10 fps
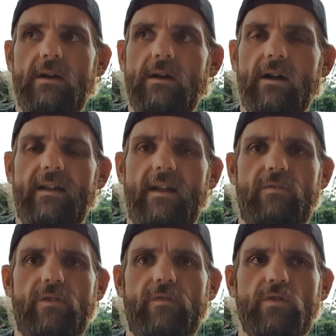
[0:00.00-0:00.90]
I did that
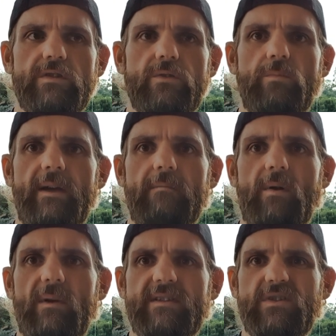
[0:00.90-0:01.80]
for the first little bit, but
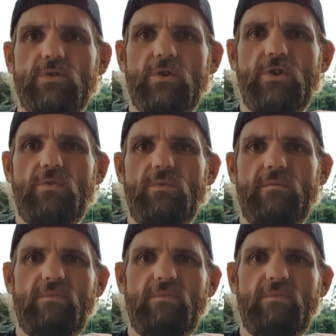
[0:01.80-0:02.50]
once I sort of knew